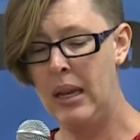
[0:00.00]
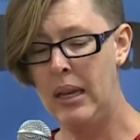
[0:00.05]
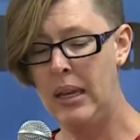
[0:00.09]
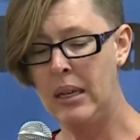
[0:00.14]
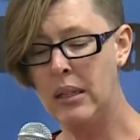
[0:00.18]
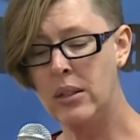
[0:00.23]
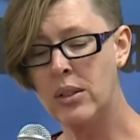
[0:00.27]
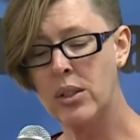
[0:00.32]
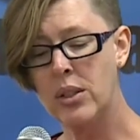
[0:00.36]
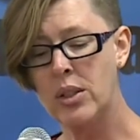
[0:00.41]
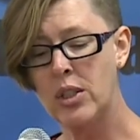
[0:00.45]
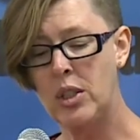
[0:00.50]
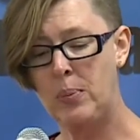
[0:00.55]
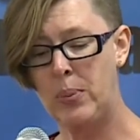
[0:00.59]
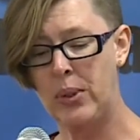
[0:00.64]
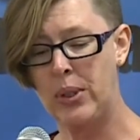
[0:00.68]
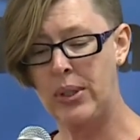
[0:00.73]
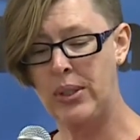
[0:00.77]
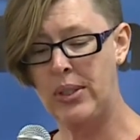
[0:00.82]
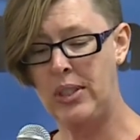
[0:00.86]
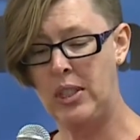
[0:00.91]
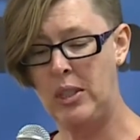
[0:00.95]

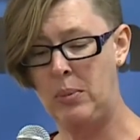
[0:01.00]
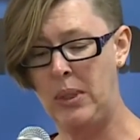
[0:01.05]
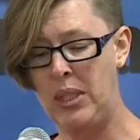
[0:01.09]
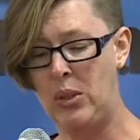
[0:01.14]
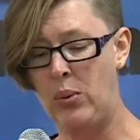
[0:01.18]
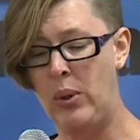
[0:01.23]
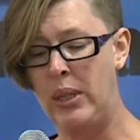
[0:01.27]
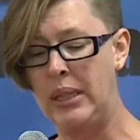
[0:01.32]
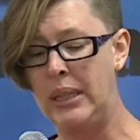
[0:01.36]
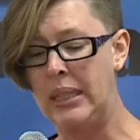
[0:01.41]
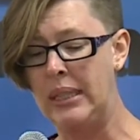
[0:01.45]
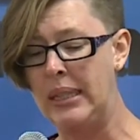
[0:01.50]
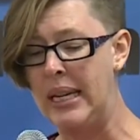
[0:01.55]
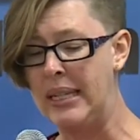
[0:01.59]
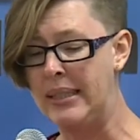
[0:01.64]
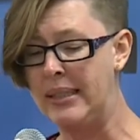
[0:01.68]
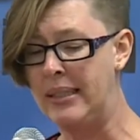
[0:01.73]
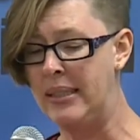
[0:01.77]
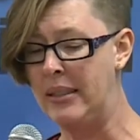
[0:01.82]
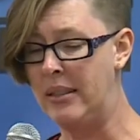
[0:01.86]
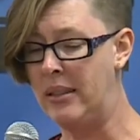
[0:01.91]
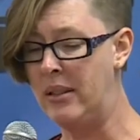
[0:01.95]
Interspersed between the
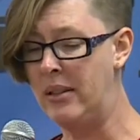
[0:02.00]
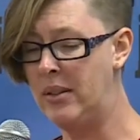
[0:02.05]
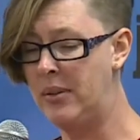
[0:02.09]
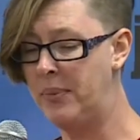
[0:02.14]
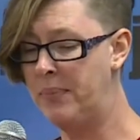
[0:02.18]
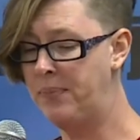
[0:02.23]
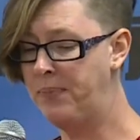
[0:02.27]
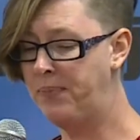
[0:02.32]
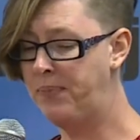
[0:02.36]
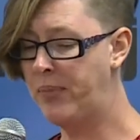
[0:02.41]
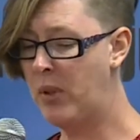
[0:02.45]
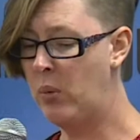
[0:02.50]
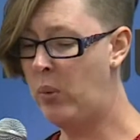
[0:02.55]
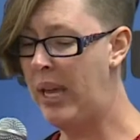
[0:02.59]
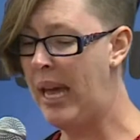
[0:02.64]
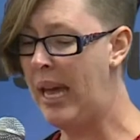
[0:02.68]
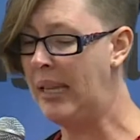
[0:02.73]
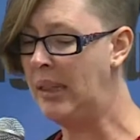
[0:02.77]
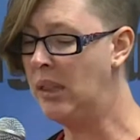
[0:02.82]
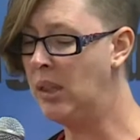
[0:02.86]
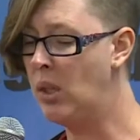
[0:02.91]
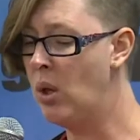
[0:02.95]
lessons, we
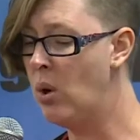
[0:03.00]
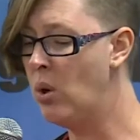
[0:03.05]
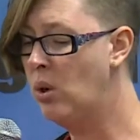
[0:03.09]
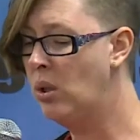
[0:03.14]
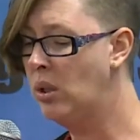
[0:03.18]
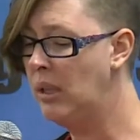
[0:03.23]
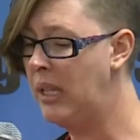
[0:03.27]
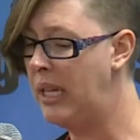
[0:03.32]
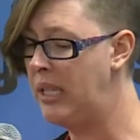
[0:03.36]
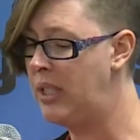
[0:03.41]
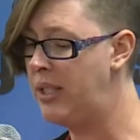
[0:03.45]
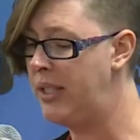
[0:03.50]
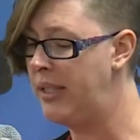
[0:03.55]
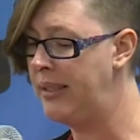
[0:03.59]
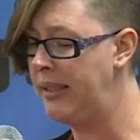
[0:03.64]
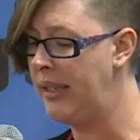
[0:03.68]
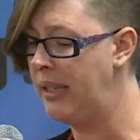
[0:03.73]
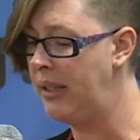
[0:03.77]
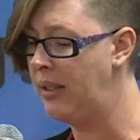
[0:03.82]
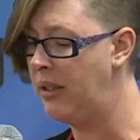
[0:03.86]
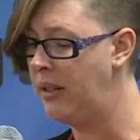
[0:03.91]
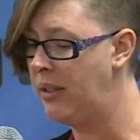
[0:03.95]
had local
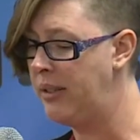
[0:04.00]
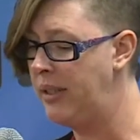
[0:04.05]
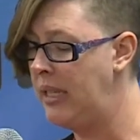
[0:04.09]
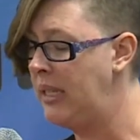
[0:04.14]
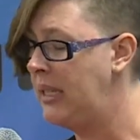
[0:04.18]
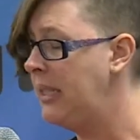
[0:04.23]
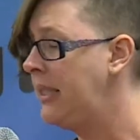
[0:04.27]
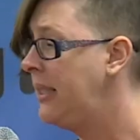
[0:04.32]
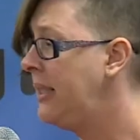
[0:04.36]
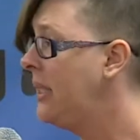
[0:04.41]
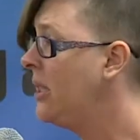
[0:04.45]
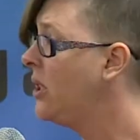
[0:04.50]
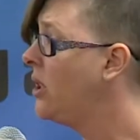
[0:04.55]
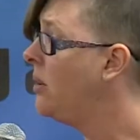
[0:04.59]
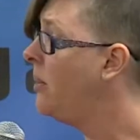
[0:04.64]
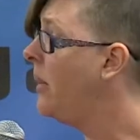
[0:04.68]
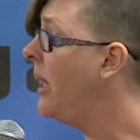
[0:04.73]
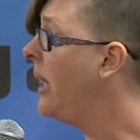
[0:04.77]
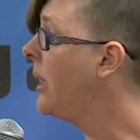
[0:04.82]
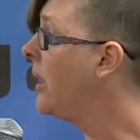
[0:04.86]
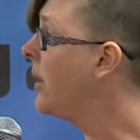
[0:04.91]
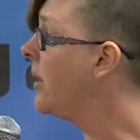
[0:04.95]
legislators and decision
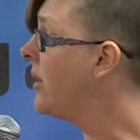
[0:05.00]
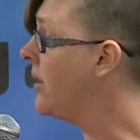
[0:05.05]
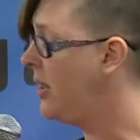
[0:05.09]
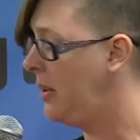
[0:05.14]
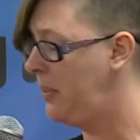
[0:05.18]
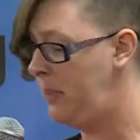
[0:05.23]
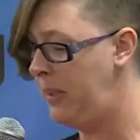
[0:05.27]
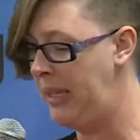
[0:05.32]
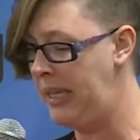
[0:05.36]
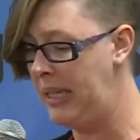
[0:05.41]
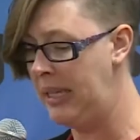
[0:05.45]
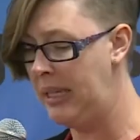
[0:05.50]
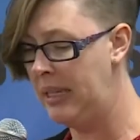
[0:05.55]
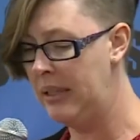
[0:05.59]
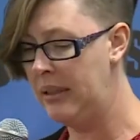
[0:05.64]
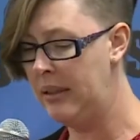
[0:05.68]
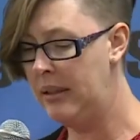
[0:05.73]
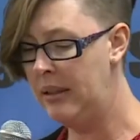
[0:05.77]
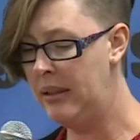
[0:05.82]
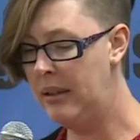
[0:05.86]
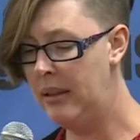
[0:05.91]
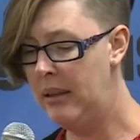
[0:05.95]
makers speak,
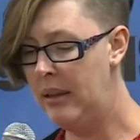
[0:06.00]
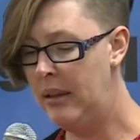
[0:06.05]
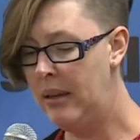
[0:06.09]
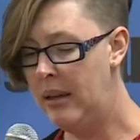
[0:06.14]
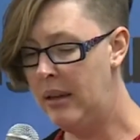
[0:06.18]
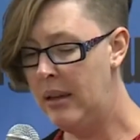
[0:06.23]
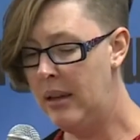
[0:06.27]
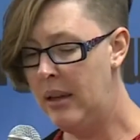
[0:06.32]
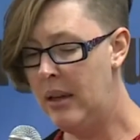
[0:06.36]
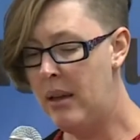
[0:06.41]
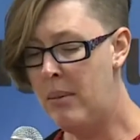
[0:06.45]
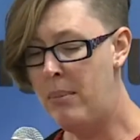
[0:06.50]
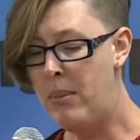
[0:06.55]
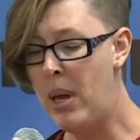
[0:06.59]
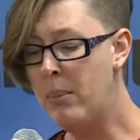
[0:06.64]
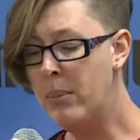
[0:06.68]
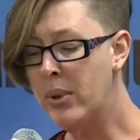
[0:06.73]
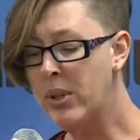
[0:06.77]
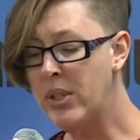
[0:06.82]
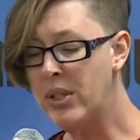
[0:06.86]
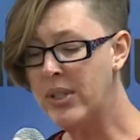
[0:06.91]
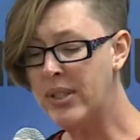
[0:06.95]

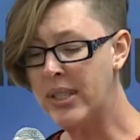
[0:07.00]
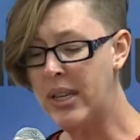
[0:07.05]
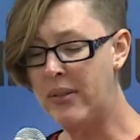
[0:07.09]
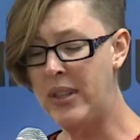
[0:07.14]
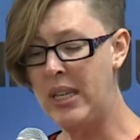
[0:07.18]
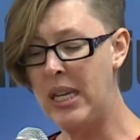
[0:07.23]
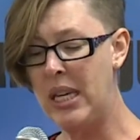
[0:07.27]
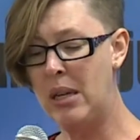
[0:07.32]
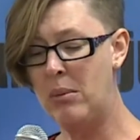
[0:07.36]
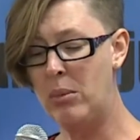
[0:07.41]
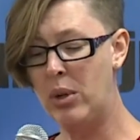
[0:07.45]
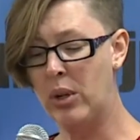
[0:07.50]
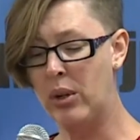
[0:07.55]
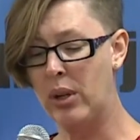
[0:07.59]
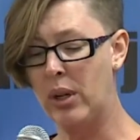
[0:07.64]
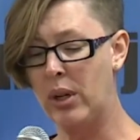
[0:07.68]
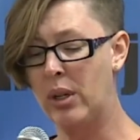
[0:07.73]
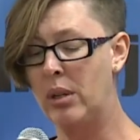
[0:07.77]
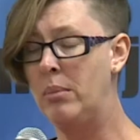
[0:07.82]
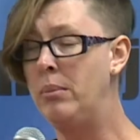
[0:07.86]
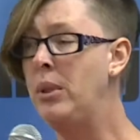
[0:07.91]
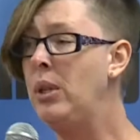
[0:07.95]
members of the
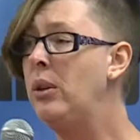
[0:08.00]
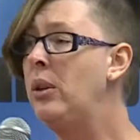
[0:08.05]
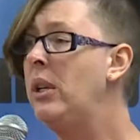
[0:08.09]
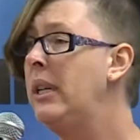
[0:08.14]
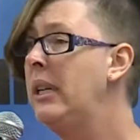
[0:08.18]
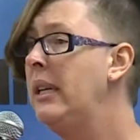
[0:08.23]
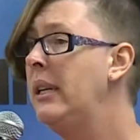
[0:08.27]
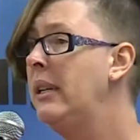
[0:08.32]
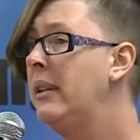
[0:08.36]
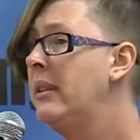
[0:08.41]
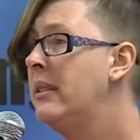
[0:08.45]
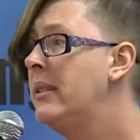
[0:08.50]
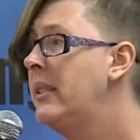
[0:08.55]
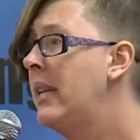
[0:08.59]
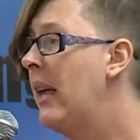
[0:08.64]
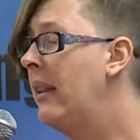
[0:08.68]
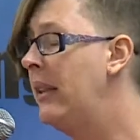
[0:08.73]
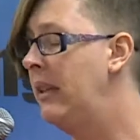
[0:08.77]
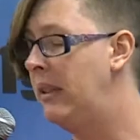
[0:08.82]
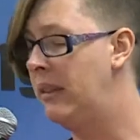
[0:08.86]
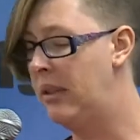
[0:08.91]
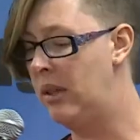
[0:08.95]
immigrant community
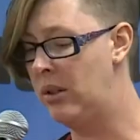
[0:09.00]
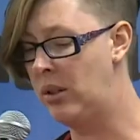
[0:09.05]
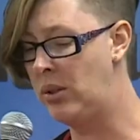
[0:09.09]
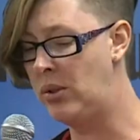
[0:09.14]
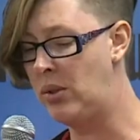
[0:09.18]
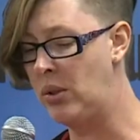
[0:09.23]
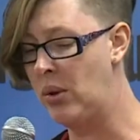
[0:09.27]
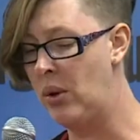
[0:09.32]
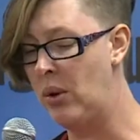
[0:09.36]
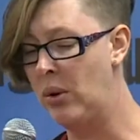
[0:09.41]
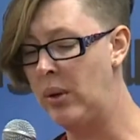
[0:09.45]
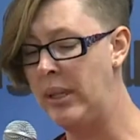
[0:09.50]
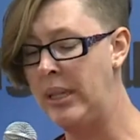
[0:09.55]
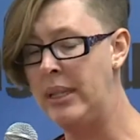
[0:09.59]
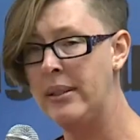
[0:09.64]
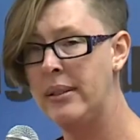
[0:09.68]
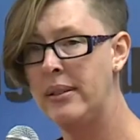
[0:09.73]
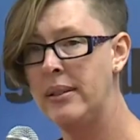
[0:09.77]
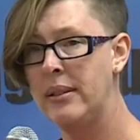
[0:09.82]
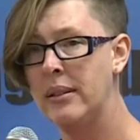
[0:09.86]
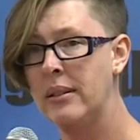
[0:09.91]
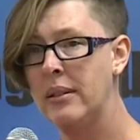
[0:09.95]
telling their
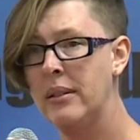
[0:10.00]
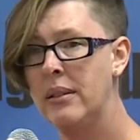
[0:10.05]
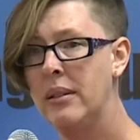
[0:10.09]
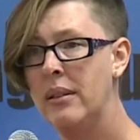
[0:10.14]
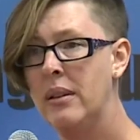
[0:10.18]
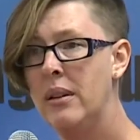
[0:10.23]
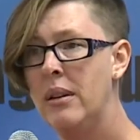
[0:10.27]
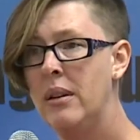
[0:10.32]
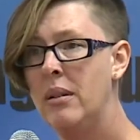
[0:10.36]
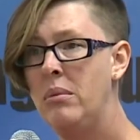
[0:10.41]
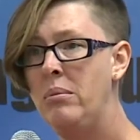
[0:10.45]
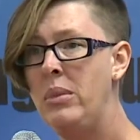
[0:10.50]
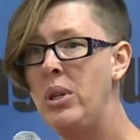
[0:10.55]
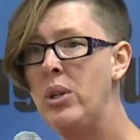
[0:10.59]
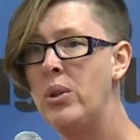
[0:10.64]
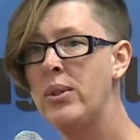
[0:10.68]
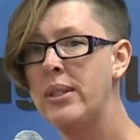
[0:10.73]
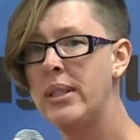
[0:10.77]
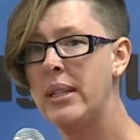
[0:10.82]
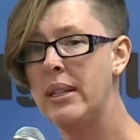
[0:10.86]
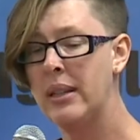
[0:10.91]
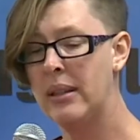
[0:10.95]
stories,
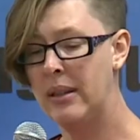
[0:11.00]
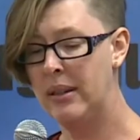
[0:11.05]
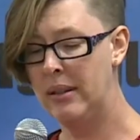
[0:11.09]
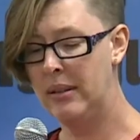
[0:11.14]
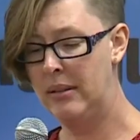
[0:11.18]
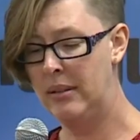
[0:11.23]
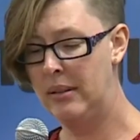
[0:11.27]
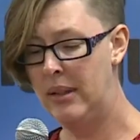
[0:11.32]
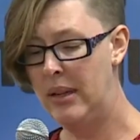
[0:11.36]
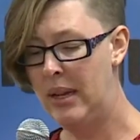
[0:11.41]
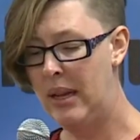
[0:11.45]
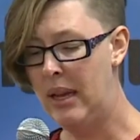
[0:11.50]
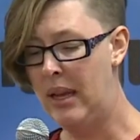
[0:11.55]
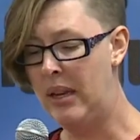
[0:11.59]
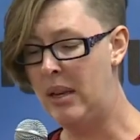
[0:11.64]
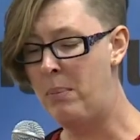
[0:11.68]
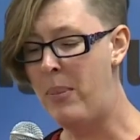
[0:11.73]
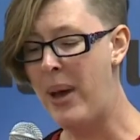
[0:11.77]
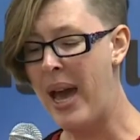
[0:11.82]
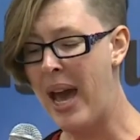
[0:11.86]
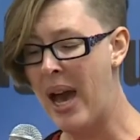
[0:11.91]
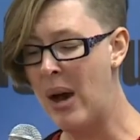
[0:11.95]
music, and a
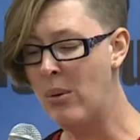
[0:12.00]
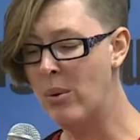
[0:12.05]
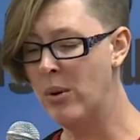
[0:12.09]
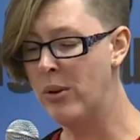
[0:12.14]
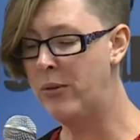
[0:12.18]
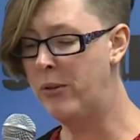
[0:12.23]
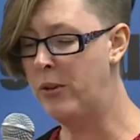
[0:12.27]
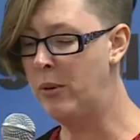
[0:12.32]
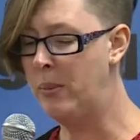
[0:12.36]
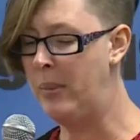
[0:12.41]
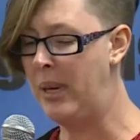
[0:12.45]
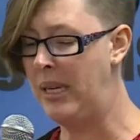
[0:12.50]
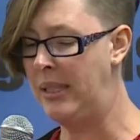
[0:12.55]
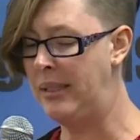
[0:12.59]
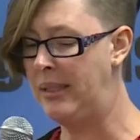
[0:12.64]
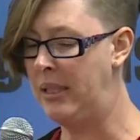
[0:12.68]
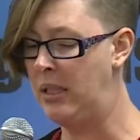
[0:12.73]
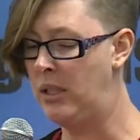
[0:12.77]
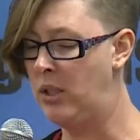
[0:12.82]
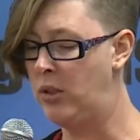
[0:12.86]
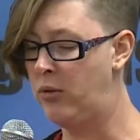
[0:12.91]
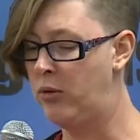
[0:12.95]
powerful
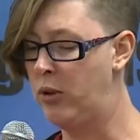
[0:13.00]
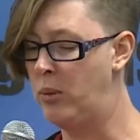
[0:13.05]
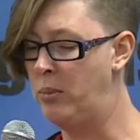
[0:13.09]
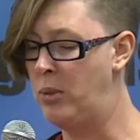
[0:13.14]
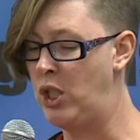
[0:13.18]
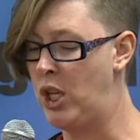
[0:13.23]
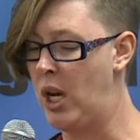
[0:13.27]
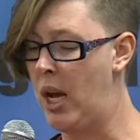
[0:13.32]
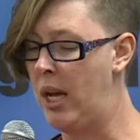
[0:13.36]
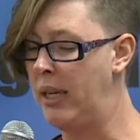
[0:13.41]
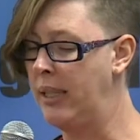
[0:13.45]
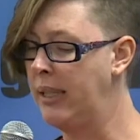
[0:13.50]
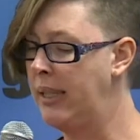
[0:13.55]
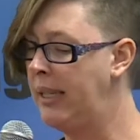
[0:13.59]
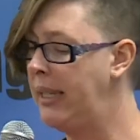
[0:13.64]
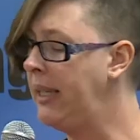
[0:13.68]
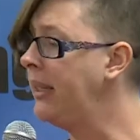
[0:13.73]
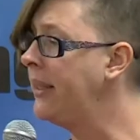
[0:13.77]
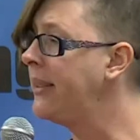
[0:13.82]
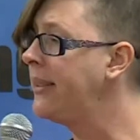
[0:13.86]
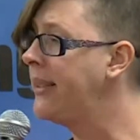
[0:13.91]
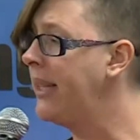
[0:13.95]
message from John
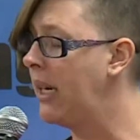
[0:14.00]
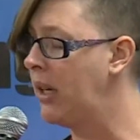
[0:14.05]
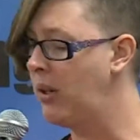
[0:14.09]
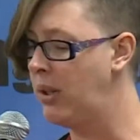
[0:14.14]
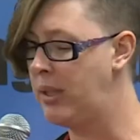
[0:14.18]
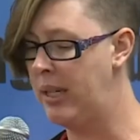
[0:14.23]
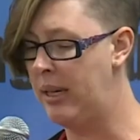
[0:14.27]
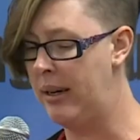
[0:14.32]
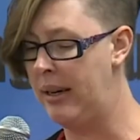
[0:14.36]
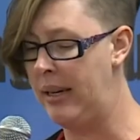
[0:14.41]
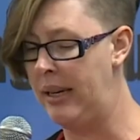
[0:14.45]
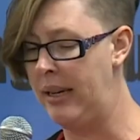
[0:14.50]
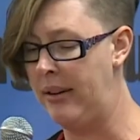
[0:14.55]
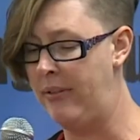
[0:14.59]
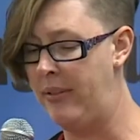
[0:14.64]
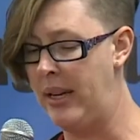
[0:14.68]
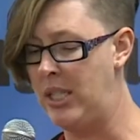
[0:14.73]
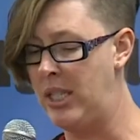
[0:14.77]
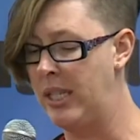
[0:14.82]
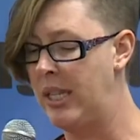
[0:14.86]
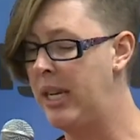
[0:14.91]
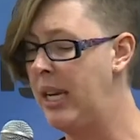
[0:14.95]
King, Secretary of
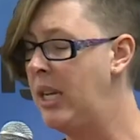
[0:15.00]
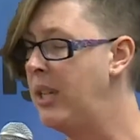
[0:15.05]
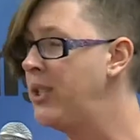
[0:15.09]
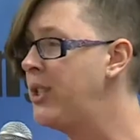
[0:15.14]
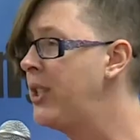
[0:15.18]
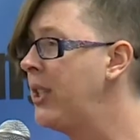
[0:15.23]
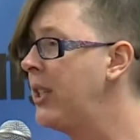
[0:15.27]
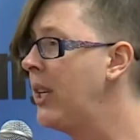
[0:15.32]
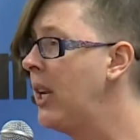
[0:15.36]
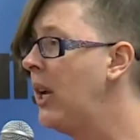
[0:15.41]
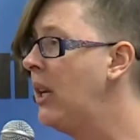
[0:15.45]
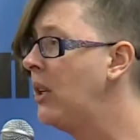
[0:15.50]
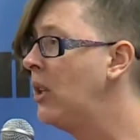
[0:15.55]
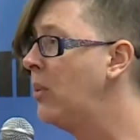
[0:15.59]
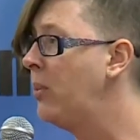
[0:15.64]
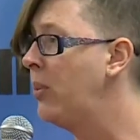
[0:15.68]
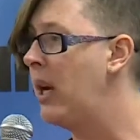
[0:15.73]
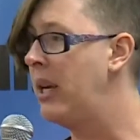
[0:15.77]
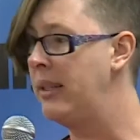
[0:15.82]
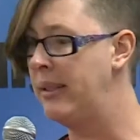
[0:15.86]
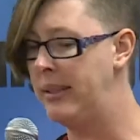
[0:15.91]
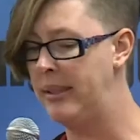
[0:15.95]
Education under
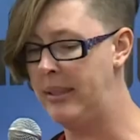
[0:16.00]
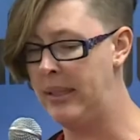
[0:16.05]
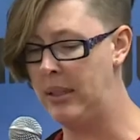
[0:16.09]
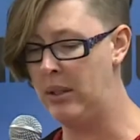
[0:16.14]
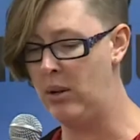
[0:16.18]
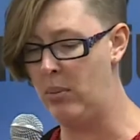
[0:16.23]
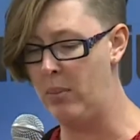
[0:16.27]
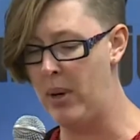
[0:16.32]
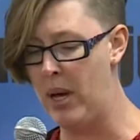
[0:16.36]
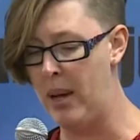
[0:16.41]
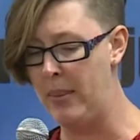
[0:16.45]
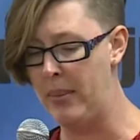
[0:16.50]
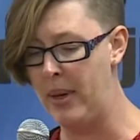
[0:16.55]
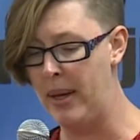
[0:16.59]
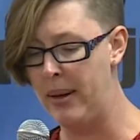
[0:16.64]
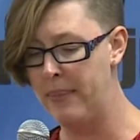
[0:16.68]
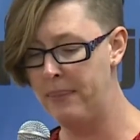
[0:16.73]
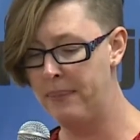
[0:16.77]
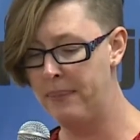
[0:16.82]
President Obama.